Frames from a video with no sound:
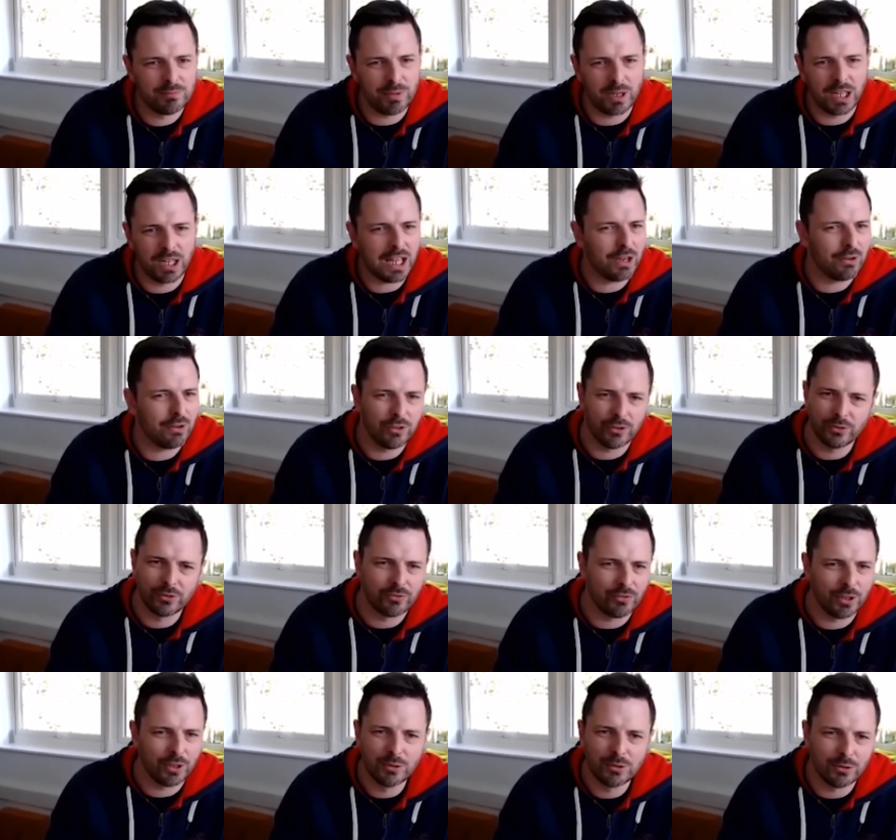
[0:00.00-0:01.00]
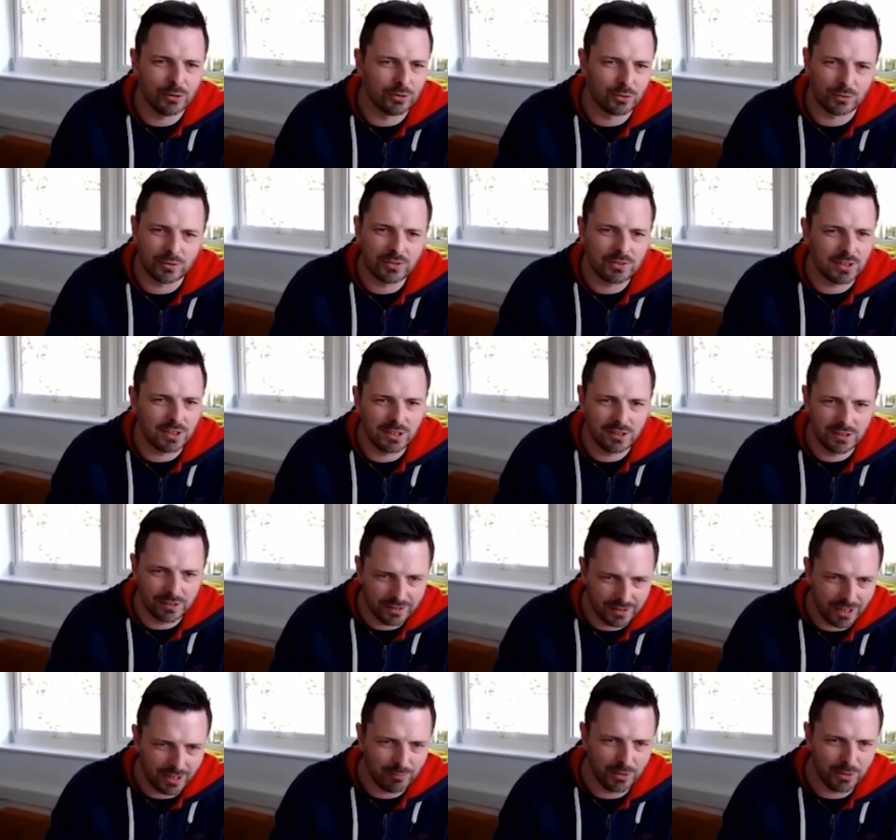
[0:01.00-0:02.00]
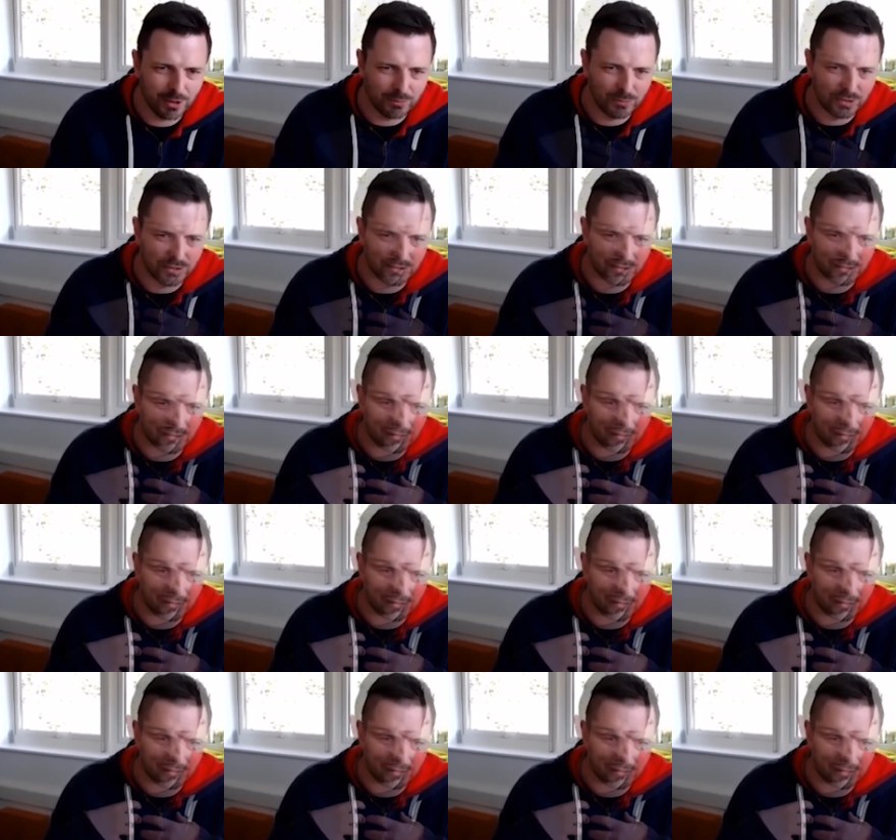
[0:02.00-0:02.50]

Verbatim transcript: by how those vocals were singing at that moment.